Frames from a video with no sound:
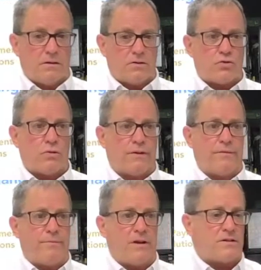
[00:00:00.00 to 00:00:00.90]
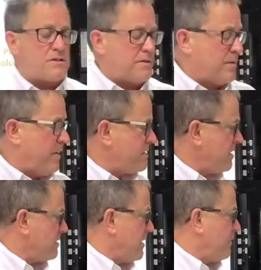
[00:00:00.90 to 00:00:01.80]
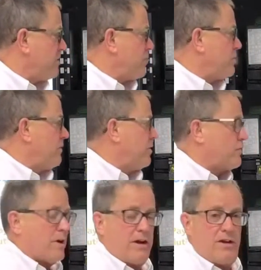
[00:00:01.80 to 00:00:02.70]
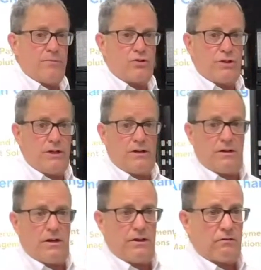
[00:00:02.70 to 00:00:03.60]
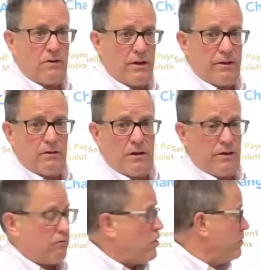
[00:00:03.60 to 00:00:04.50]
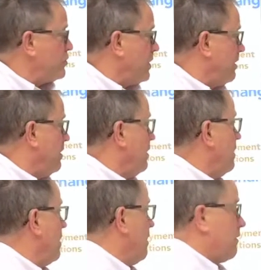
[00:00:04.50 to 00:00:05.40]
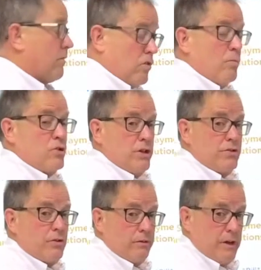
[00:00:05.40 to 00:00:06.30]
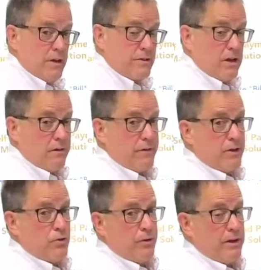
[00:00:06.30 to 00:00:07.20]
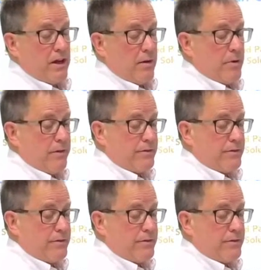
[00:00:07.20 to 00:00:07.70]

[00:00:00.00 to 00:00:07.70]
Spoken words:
Sure. The basic difference between the Triad machine and the row machine, the row machine certainly has a heavier duty cabinet.